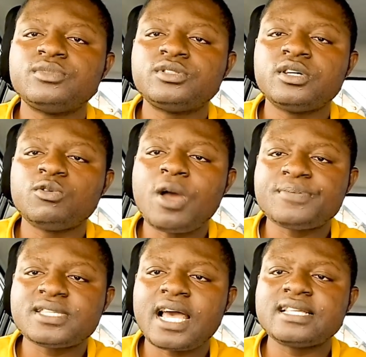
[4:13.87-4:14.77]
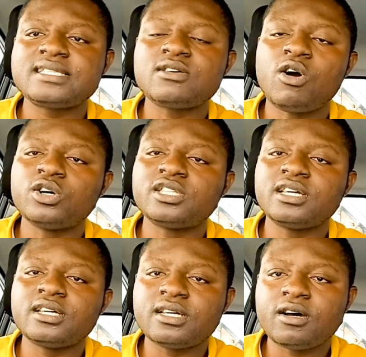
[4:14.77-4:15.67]
website or
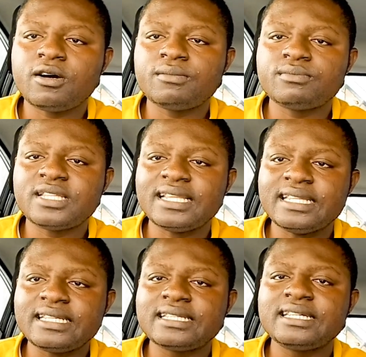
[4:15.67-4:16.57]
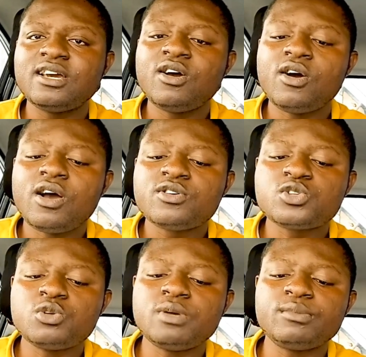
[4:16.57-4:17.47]
the link, so
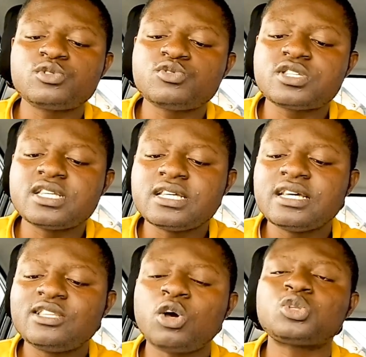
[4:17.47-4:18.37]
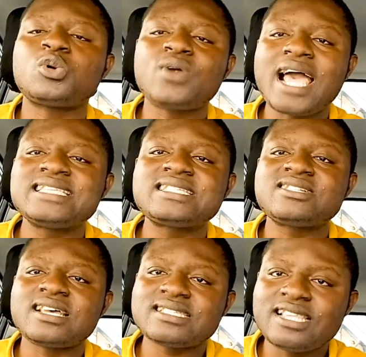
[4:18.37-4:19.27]
you'll be able to see the authorized
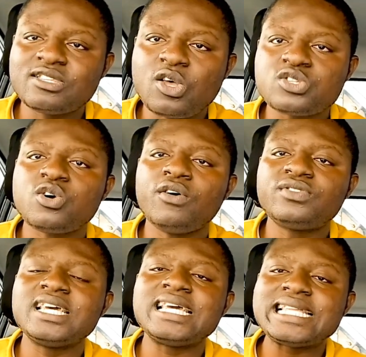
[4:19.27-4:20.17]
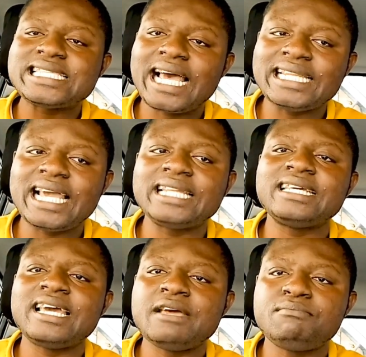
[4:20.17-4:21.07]
translators of the Italian
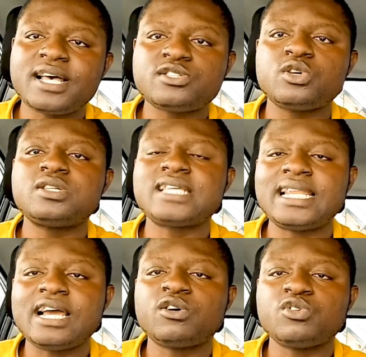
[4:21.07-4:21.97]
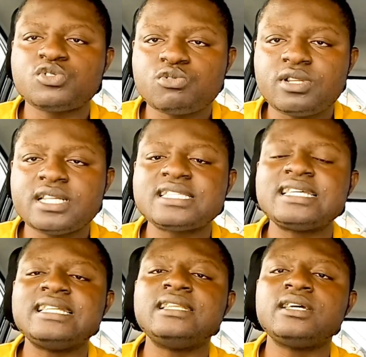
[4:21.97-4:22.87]
embassy or Italian consulate
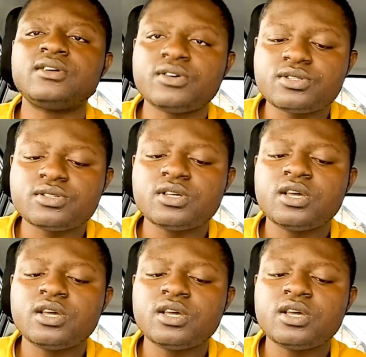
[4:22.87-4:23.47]
in Lagos.